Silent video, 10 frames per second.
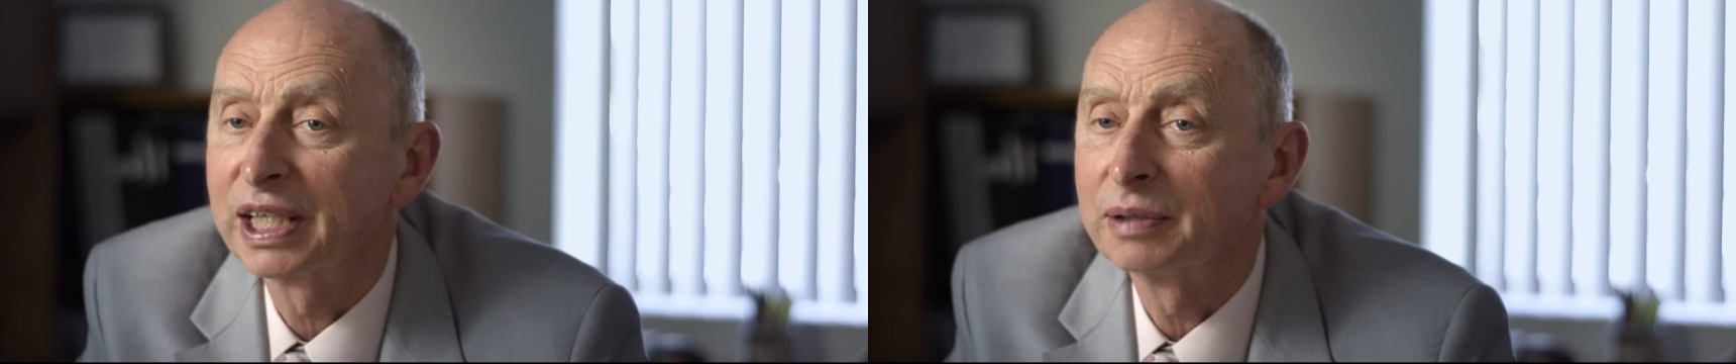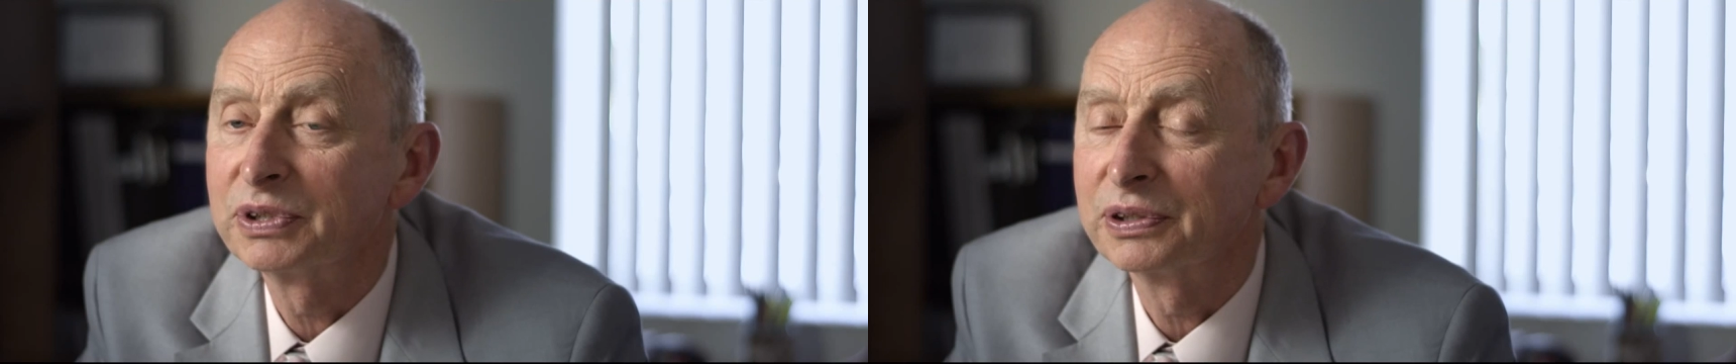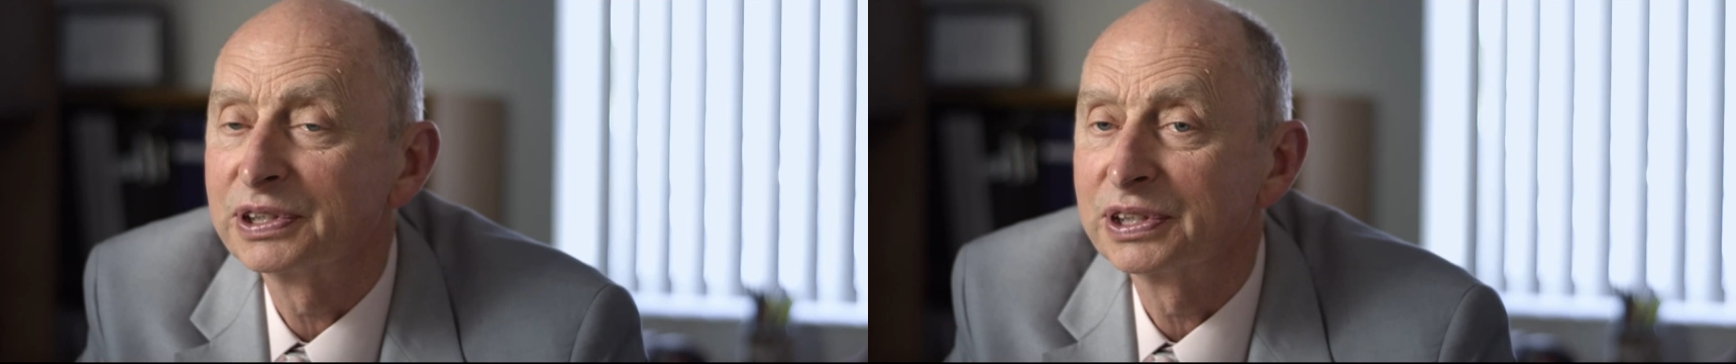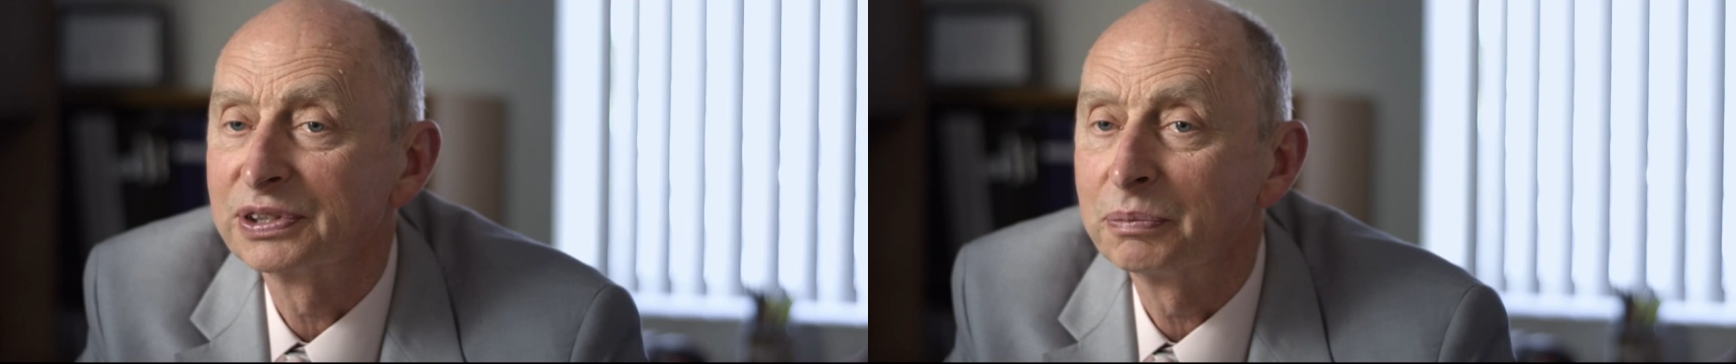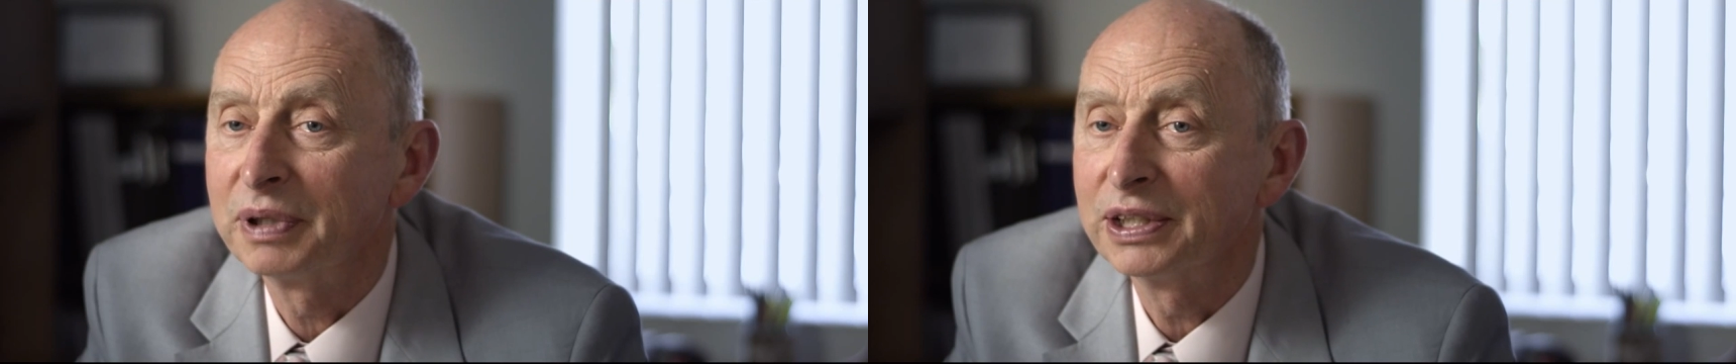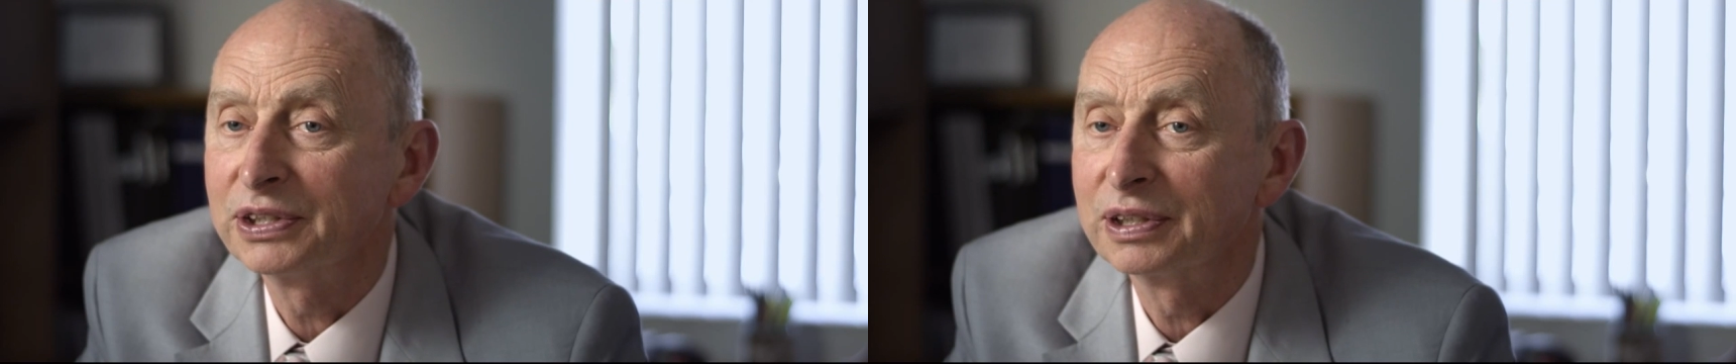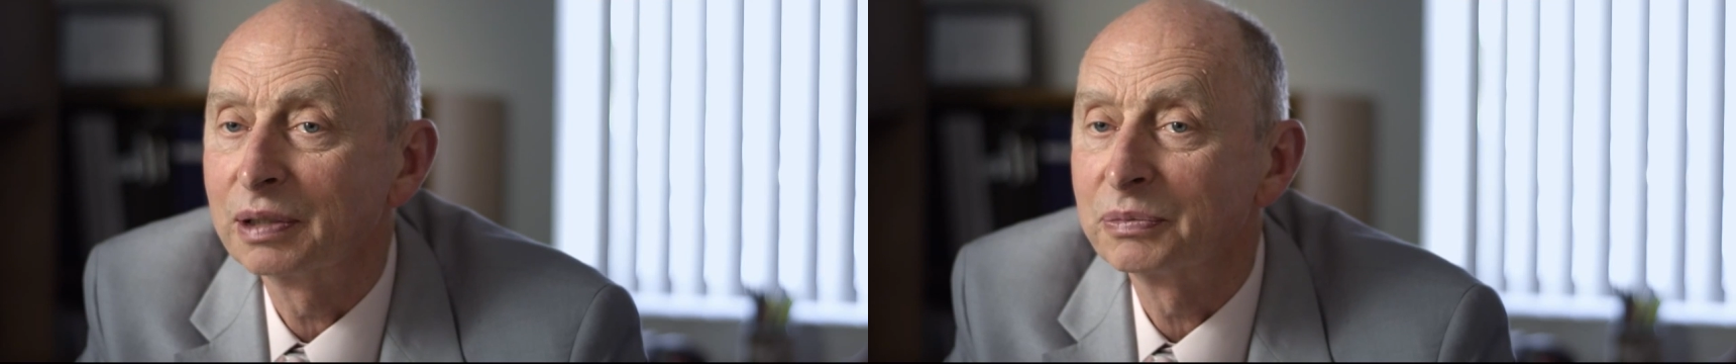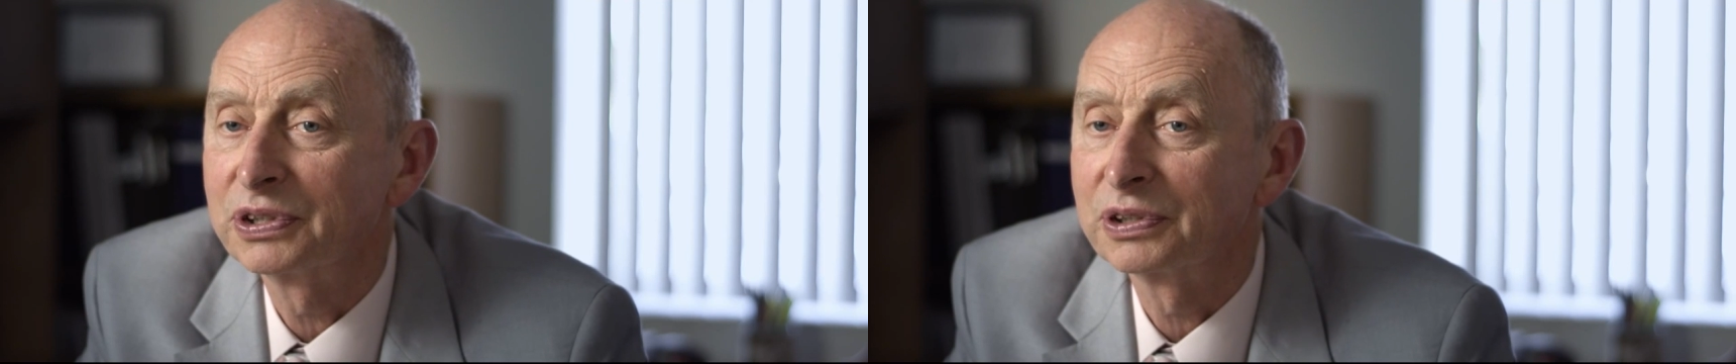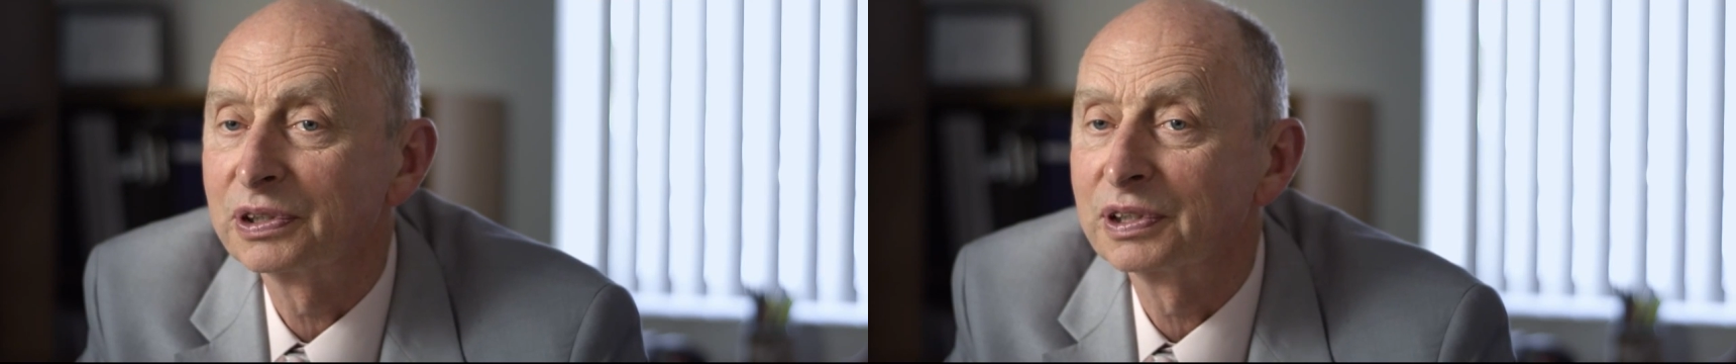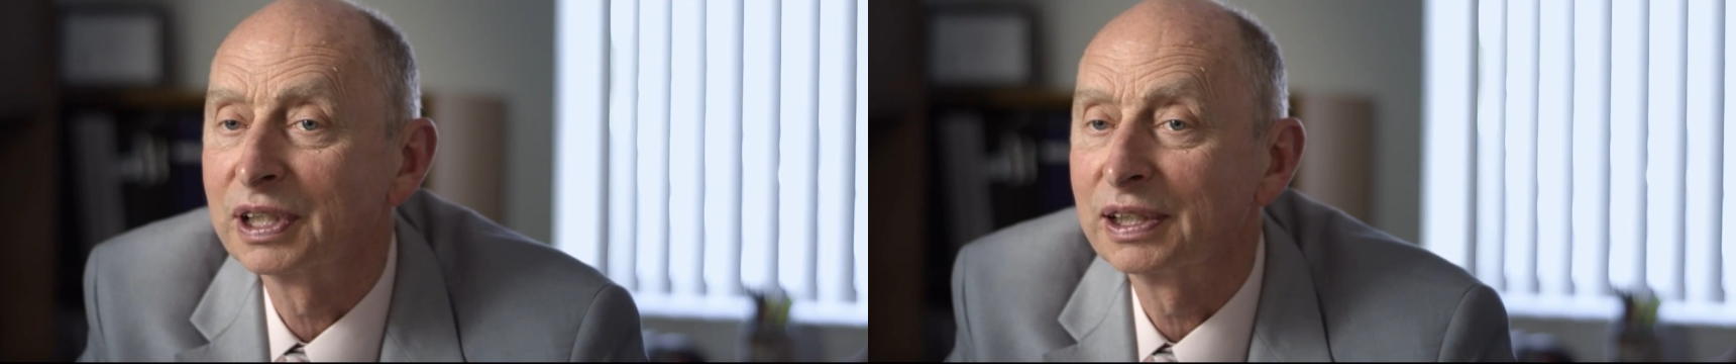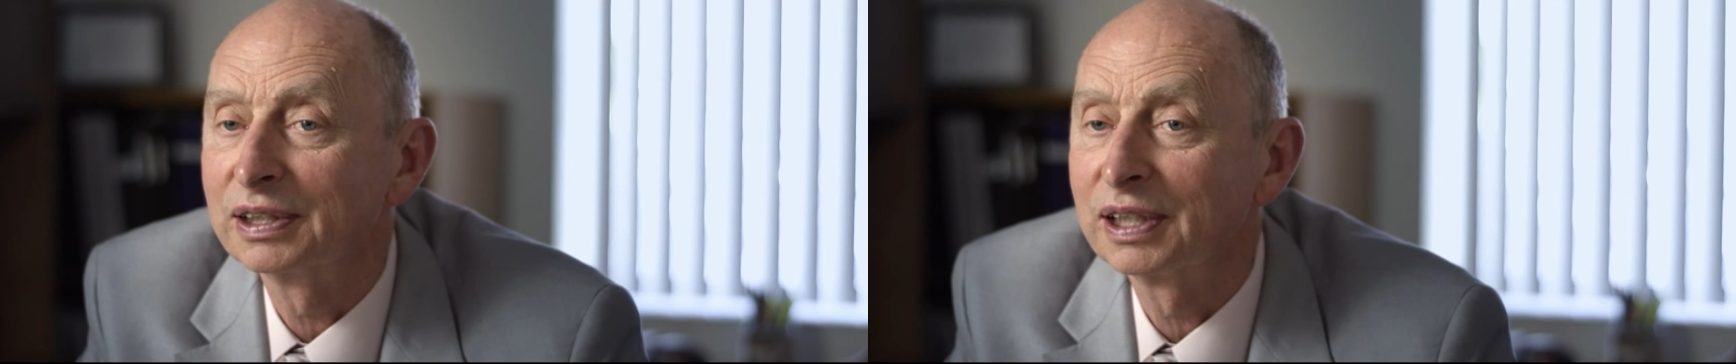came to us as a patient, I'm sure uh,